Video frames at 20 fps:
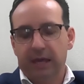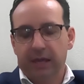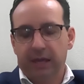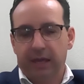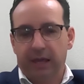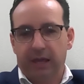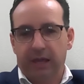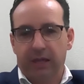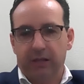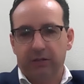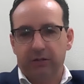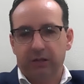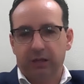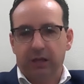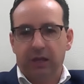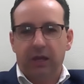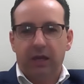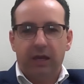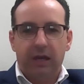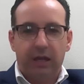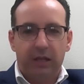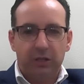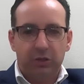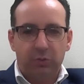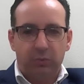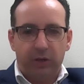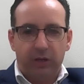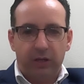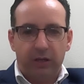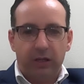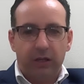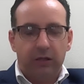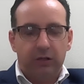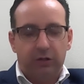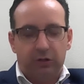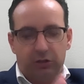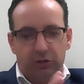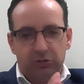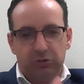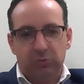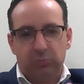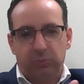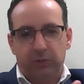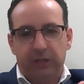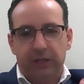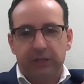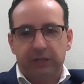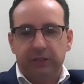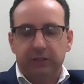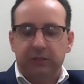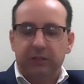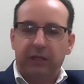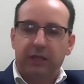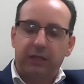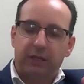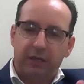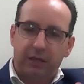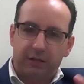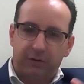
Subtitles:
And anyone contemplating taking